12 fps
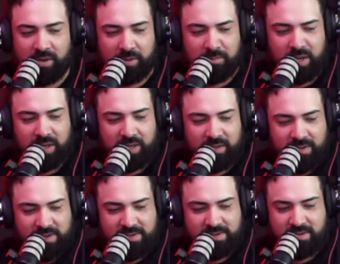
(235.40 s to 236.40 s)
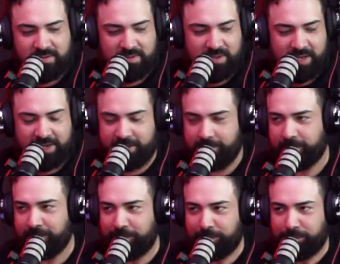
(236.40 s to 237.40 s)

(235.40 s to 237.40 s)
money. I just don't like. I